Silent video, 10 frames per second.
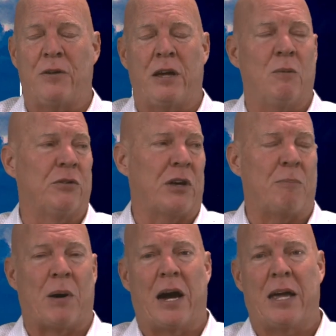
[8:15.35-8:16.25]
He was a
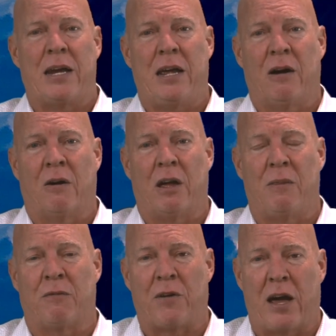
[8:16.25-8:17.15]
pioneer in
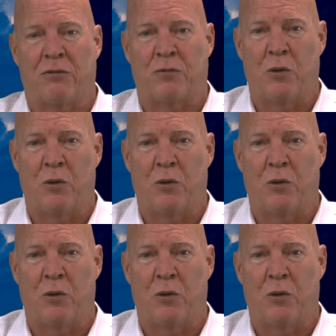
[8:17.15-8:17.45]
the fast